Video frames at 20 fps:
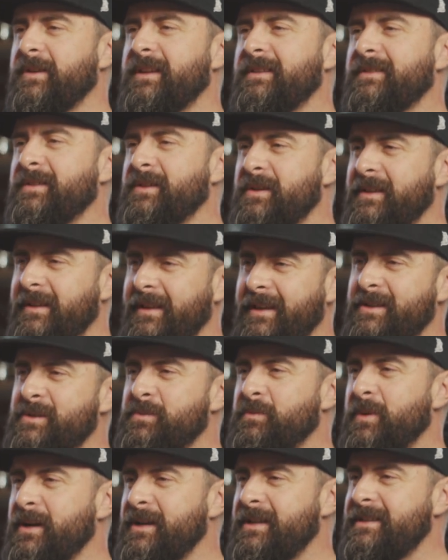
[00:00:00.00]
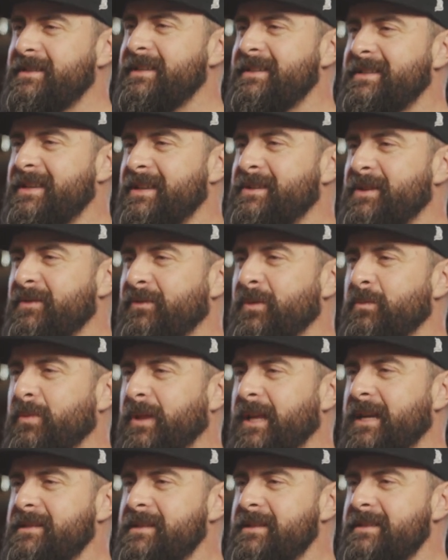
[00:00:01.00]
experiences at different
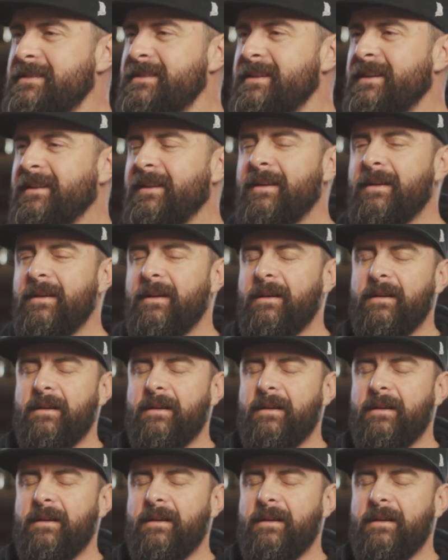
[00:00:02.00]
places. Right.